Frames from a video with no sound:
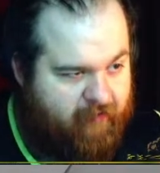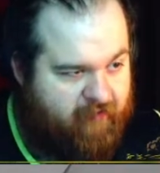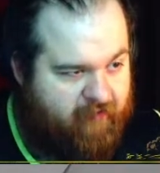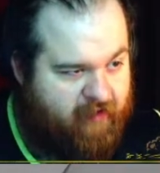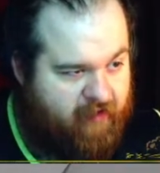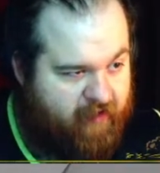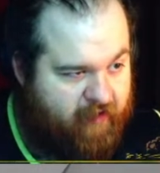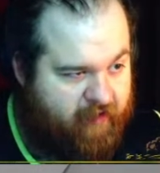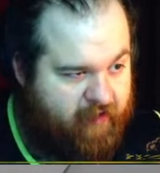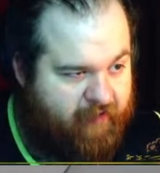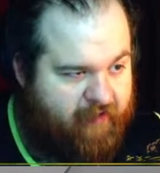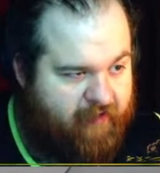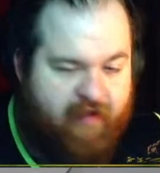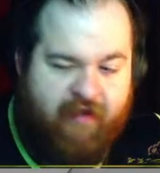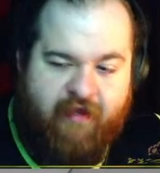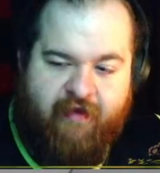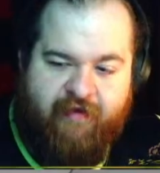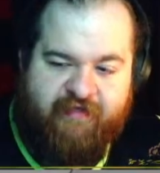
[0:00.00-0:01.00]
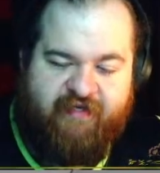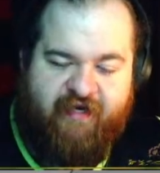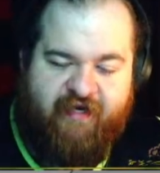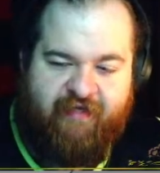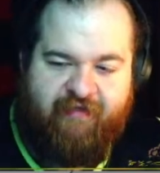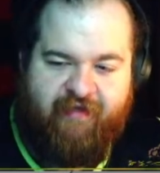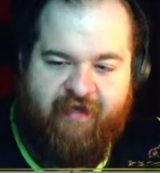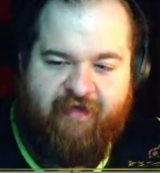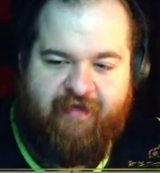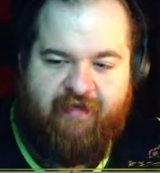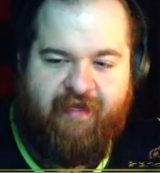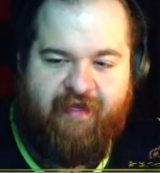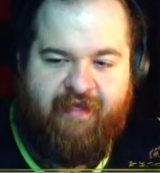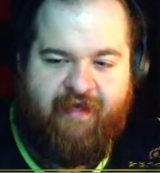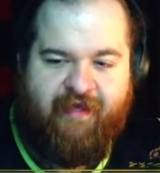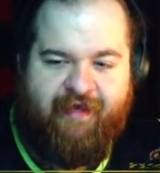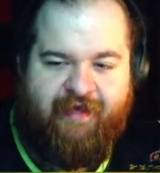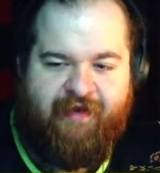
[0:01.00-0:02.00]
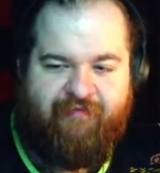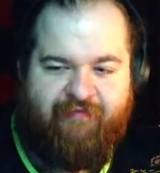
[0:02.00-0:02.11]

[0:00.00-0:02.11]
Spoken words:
It's kind of like in a game